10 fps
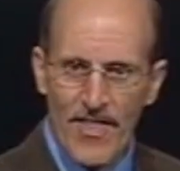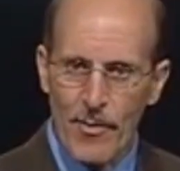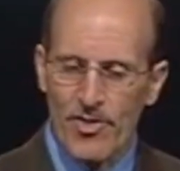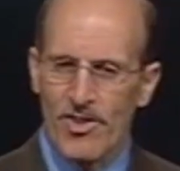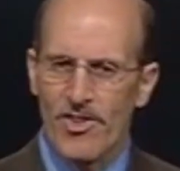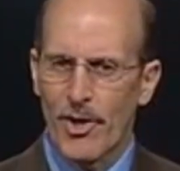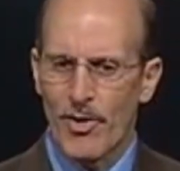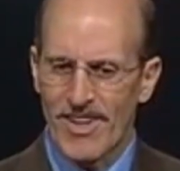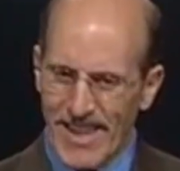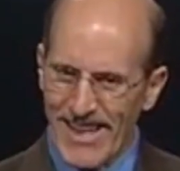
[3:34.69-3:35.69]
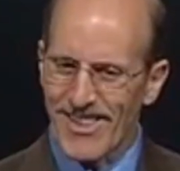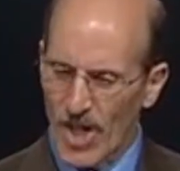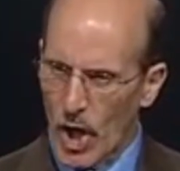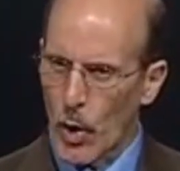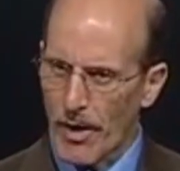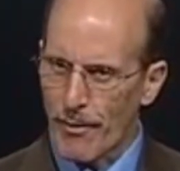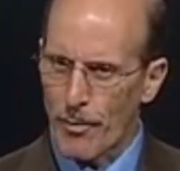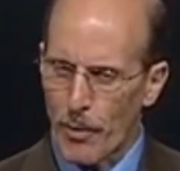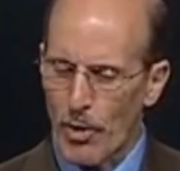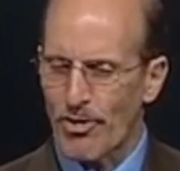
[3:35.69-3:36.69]
That was considered getting the glory for the
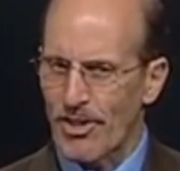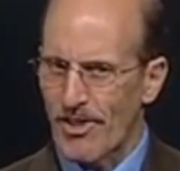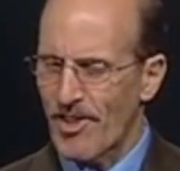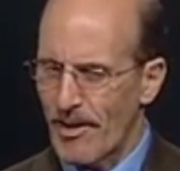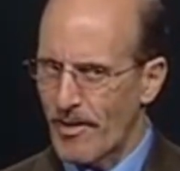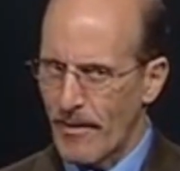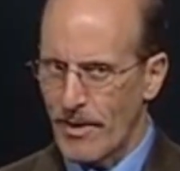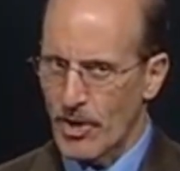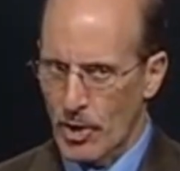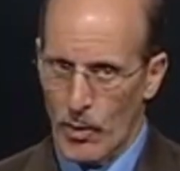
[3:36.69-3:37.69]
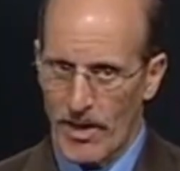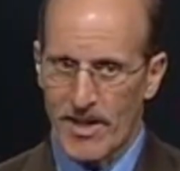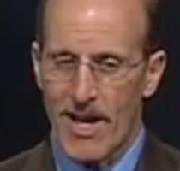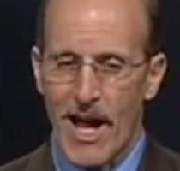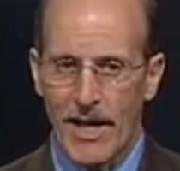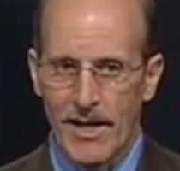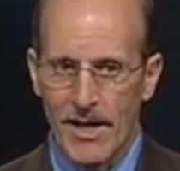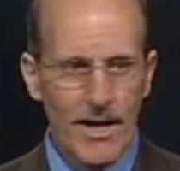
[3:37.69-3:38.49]
person instead of giving the glory to God.